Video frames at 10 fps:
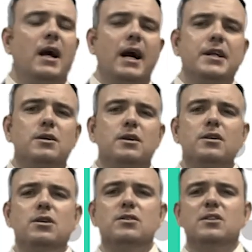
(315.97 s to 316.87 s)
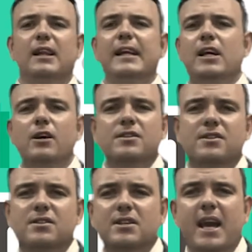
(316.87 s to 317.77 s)
Uh, you can use a Likert
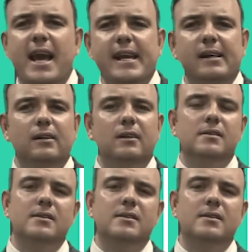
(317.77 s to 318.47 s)
scale